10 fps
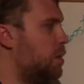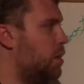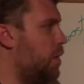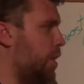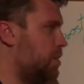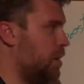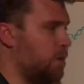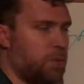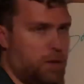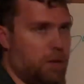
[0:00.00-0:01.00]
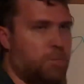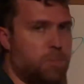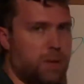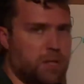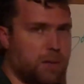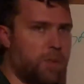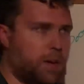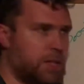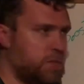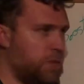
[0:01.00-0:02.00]
and that's going to be picked up in the
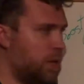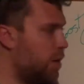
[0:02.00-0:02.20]
next video.